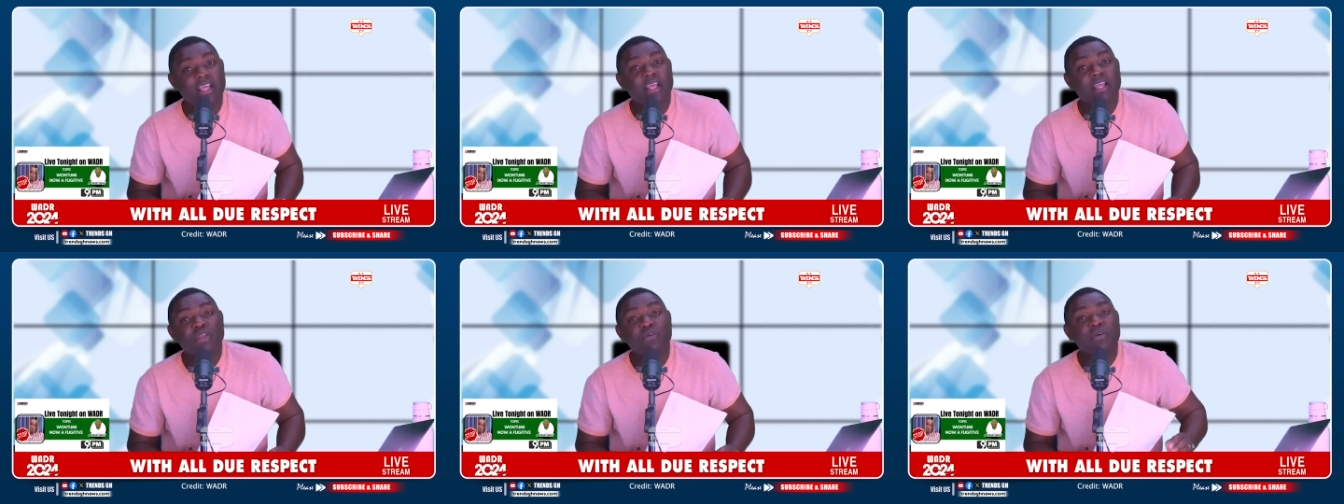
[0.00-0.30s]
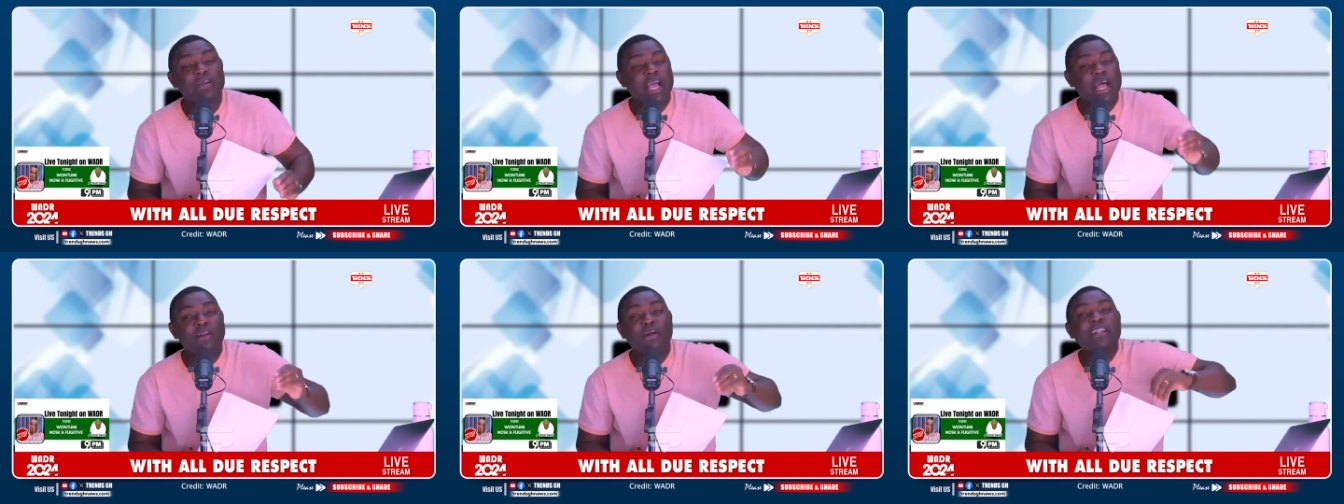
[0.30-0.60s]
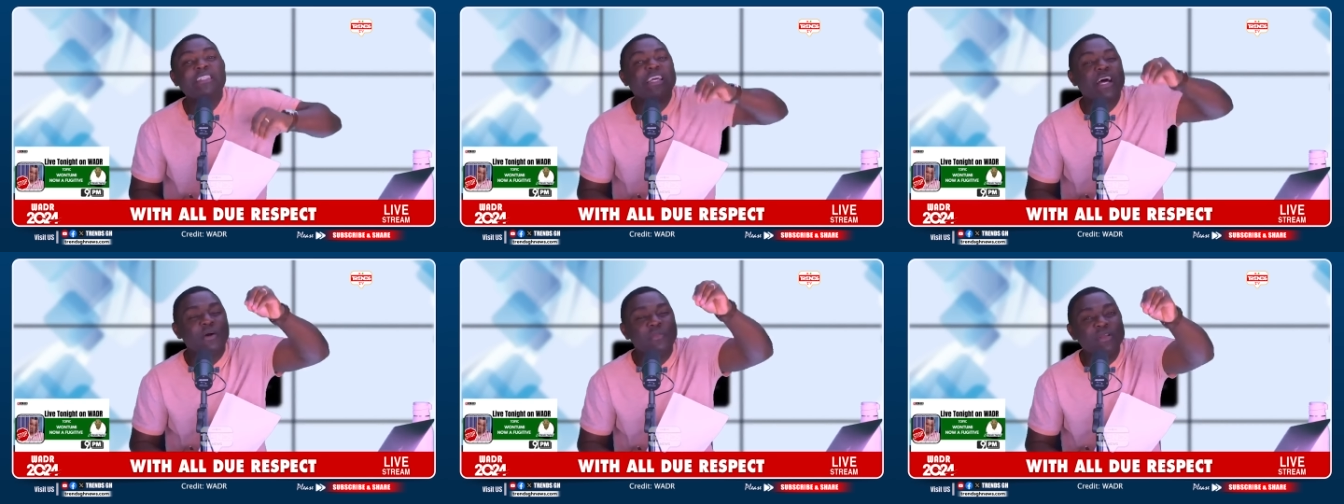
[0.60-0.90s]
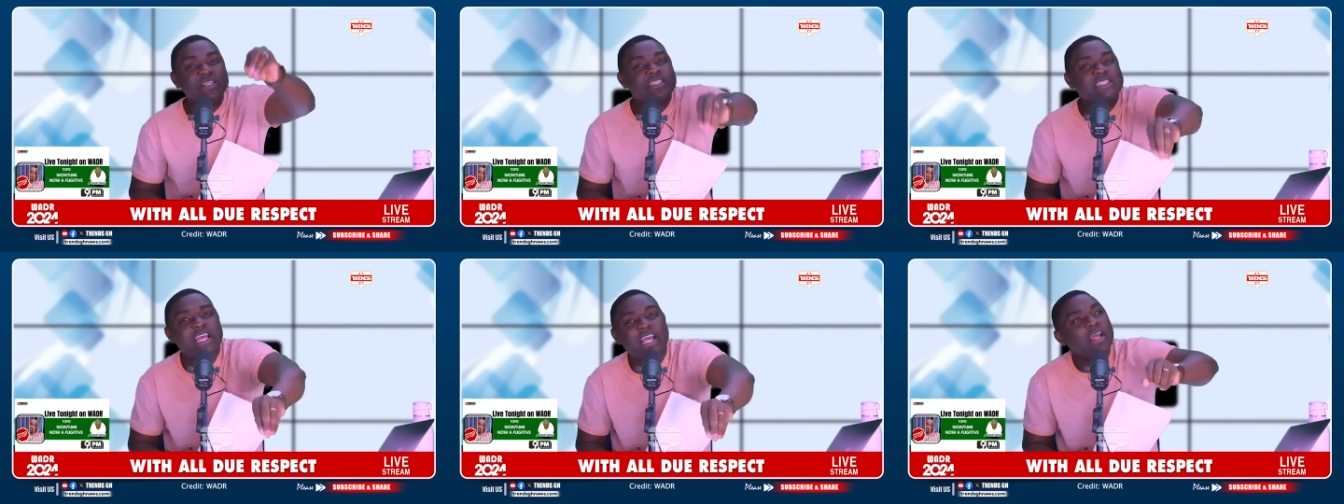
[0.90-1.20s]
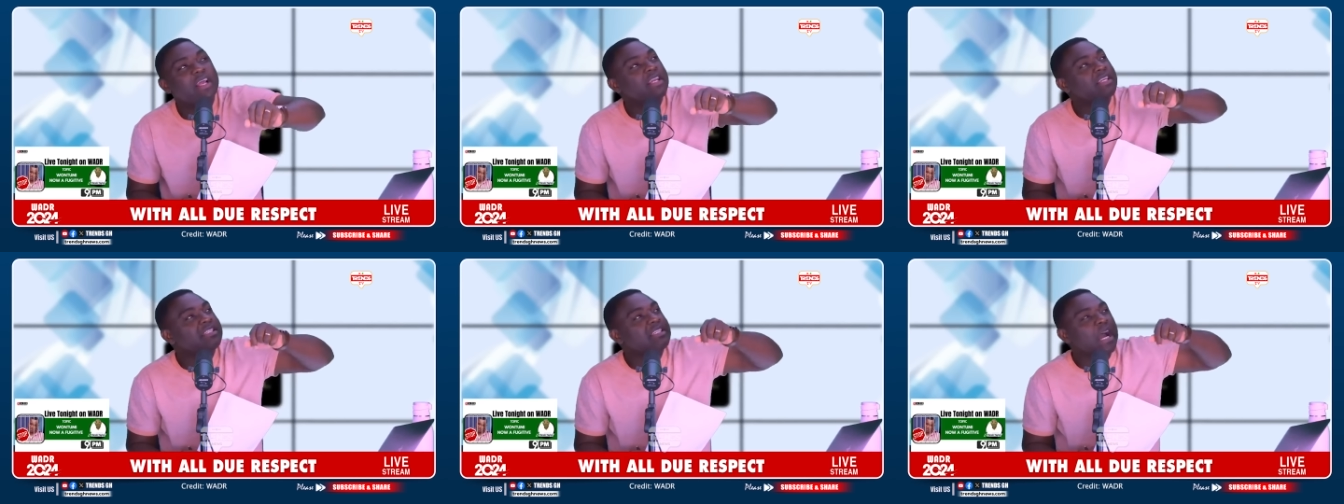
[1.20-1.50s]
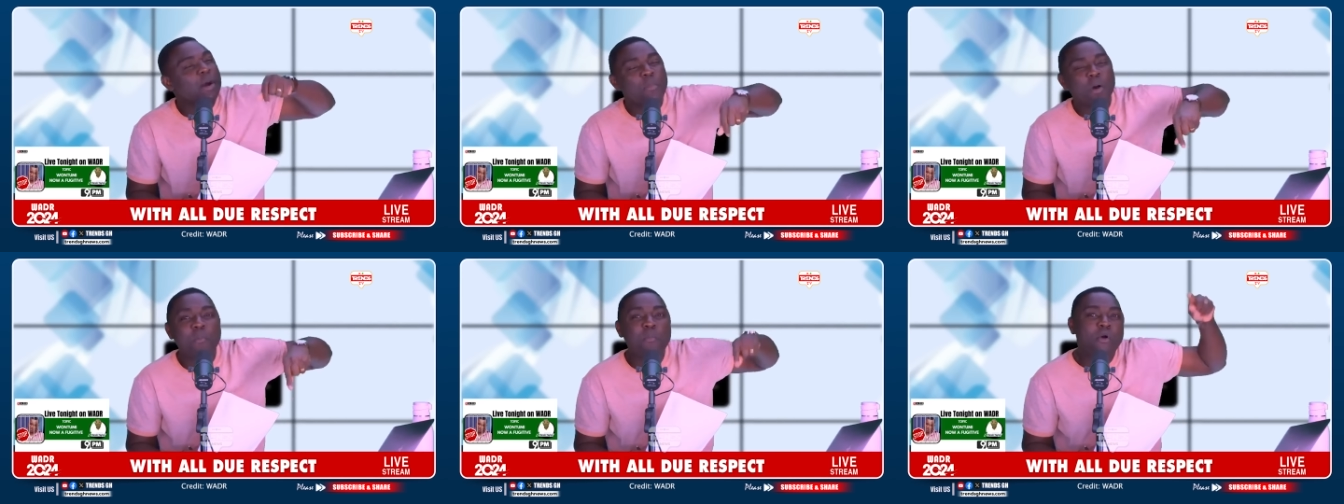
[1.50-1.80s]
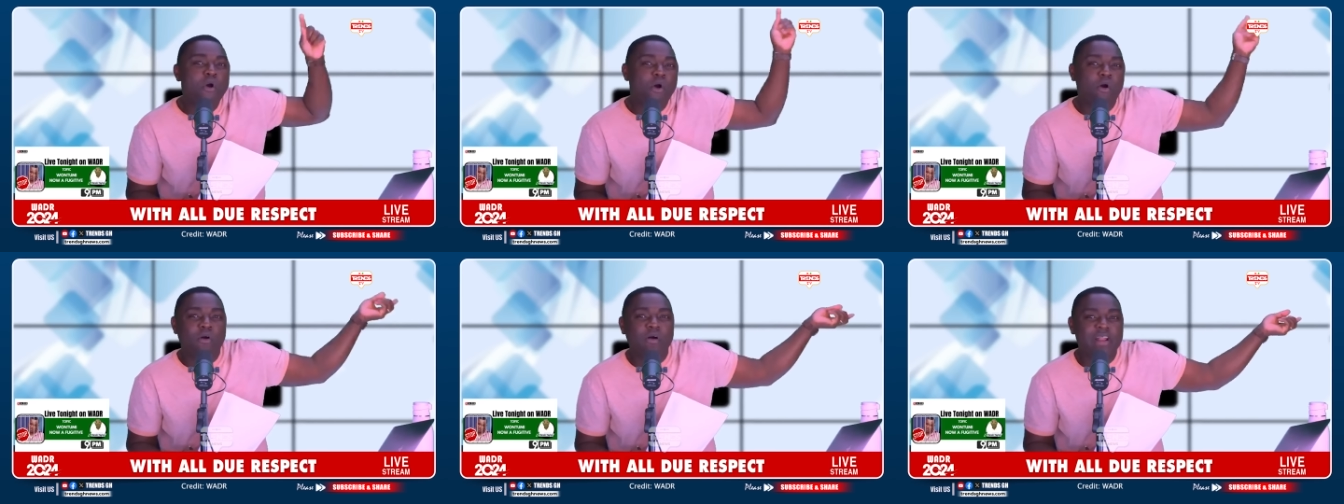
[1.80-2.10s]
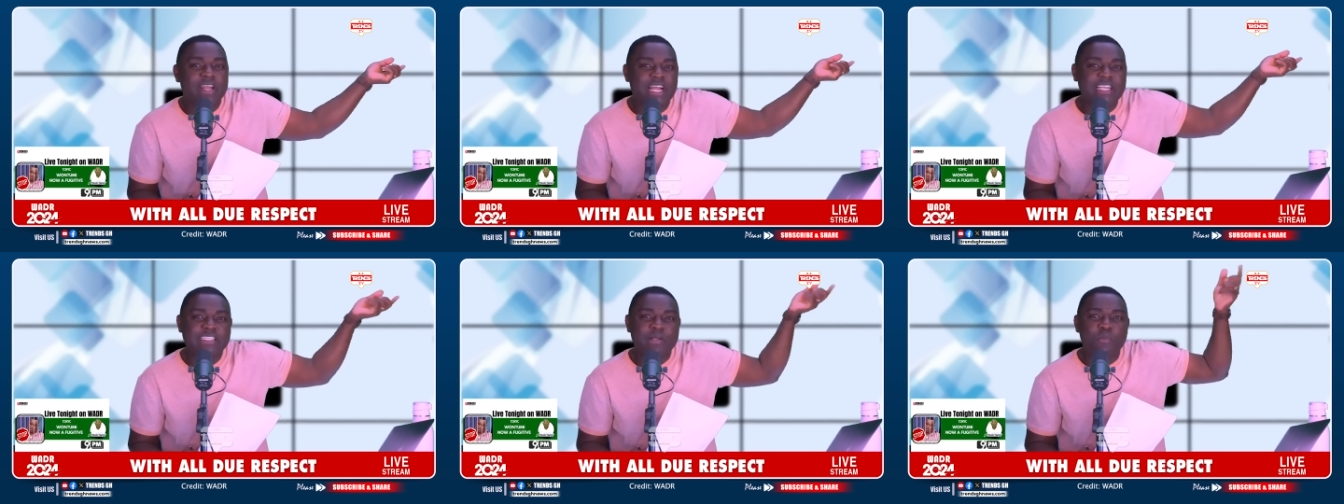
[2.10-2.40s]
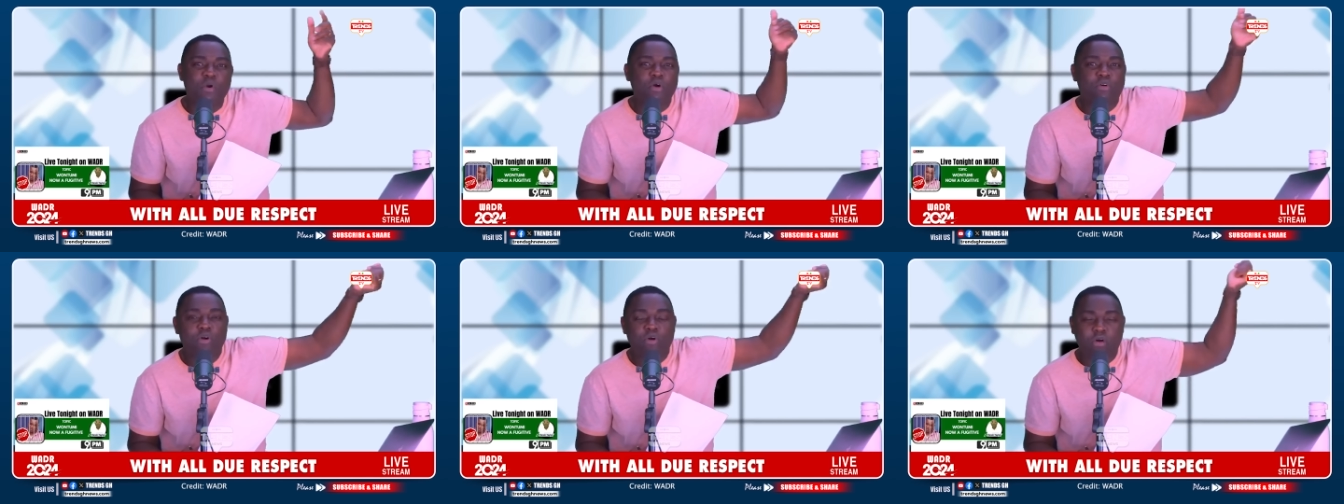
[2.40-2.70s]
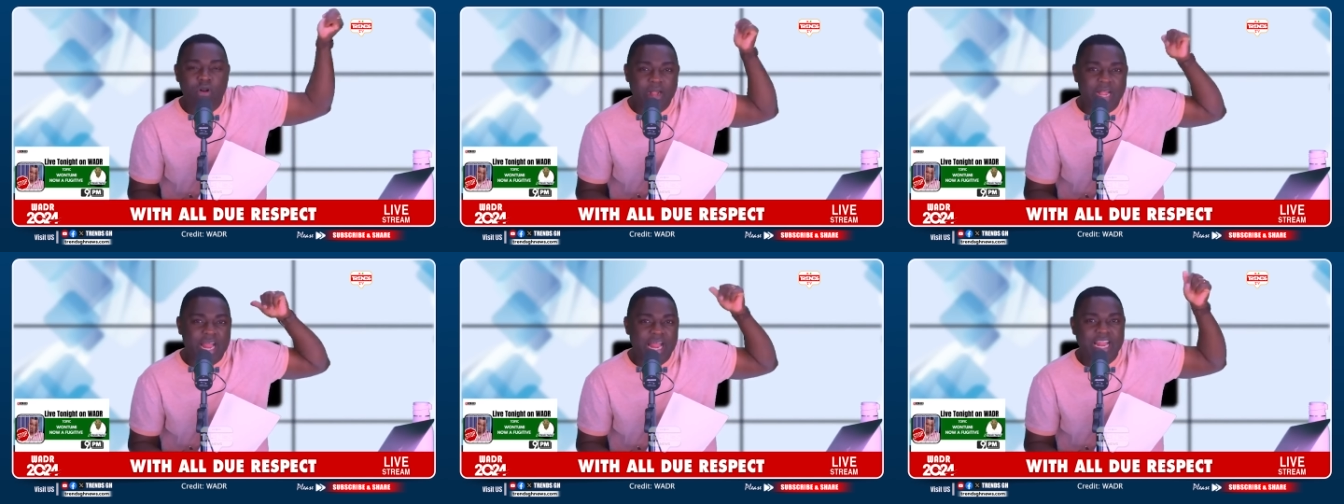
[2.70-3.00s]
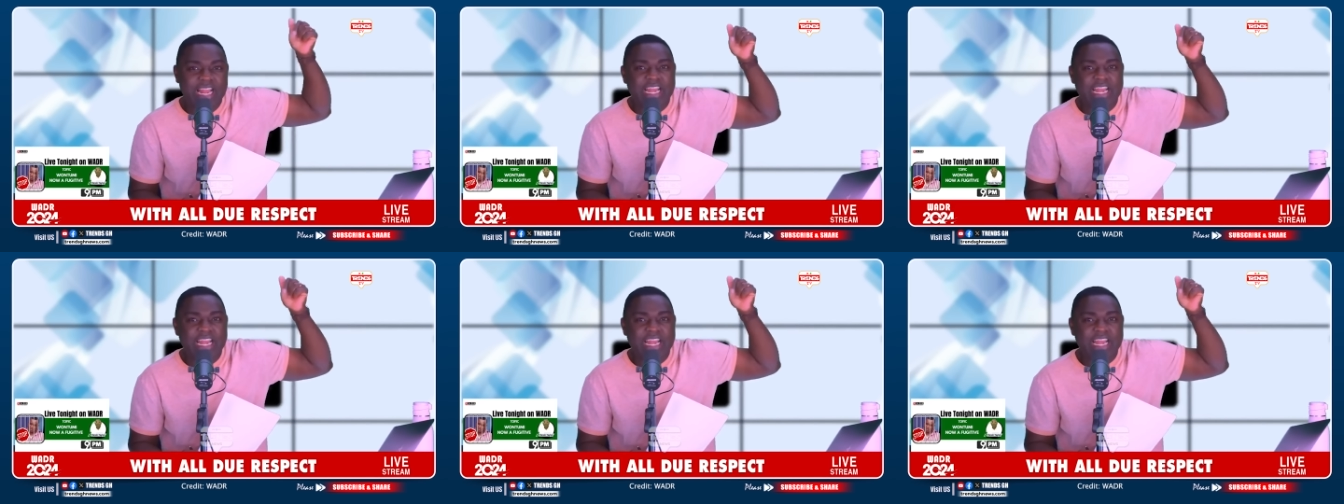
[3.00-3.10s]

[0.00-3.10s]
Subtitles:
You cannot tell me, say, yeah, Bobo, that's a ball corner.